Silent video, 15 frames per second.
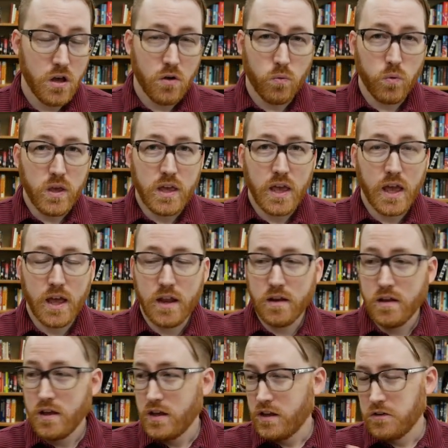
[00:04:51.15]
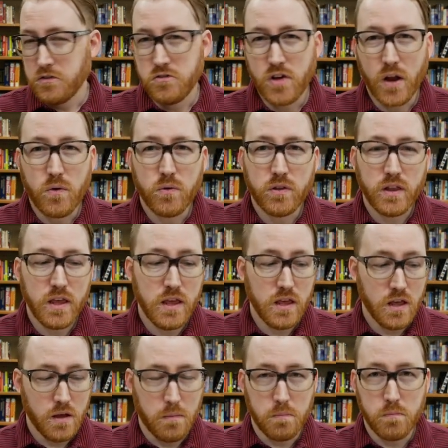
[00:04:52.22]
we can generally
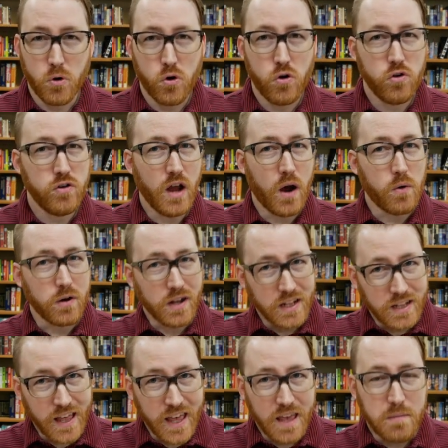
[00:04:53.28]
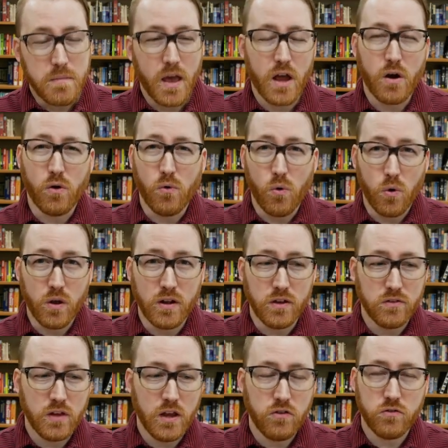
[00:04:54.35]
merge our claim and our
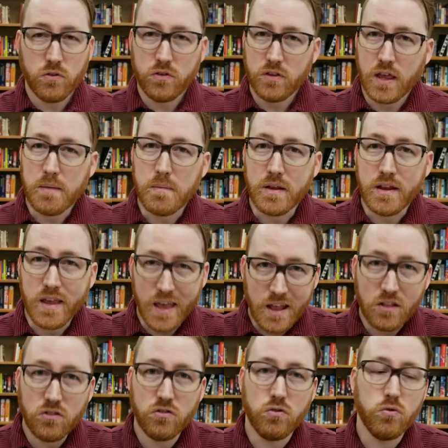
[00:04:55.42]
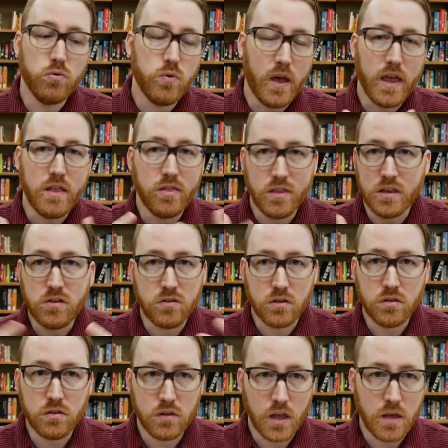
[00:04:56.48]
organizational statement into a thesis
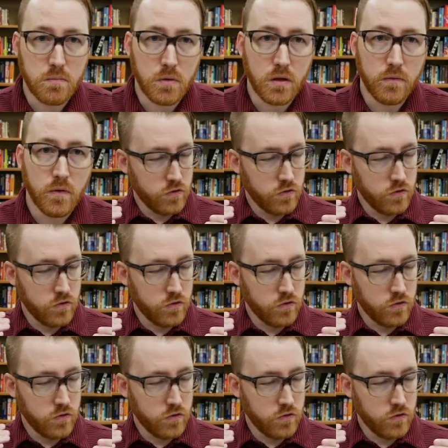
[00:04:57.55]
statement.